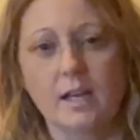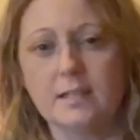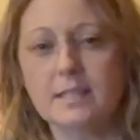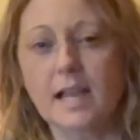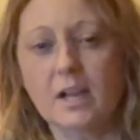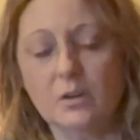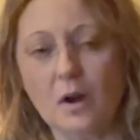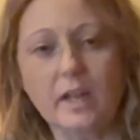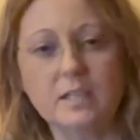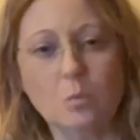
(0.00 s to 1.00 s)
As
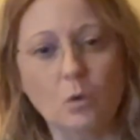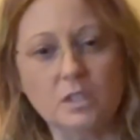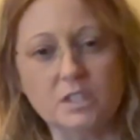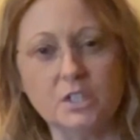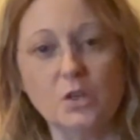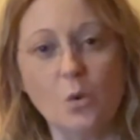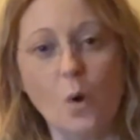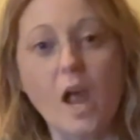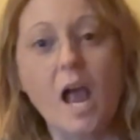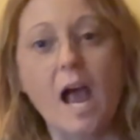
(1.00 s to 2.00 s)
Zacharias wanted to know,
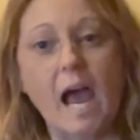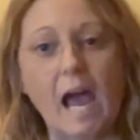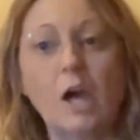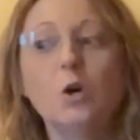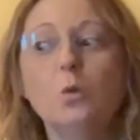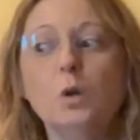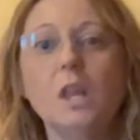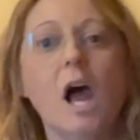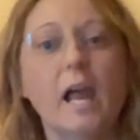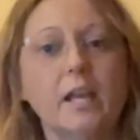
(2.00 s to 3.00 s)
how will
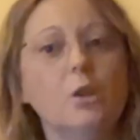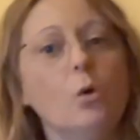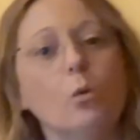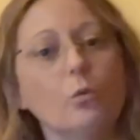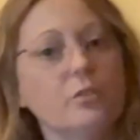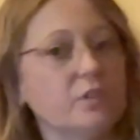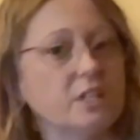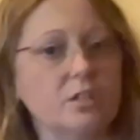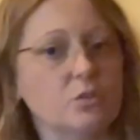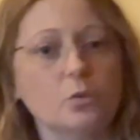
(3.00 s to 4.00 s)
I know that
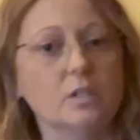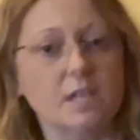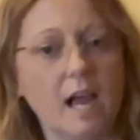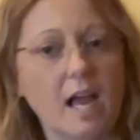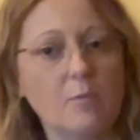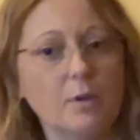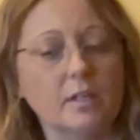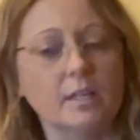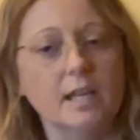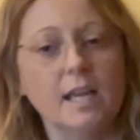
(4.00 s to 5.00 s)
this is going to
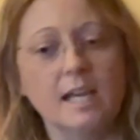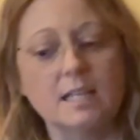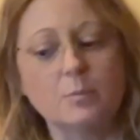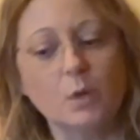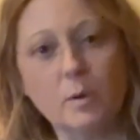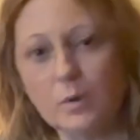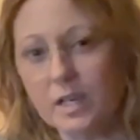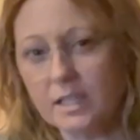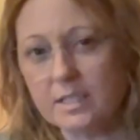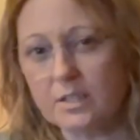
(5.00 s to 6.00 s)
happen? His primary
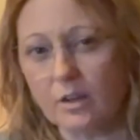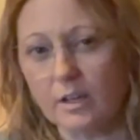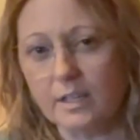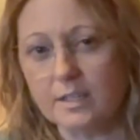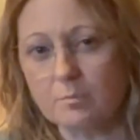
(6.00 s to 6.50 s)
concern is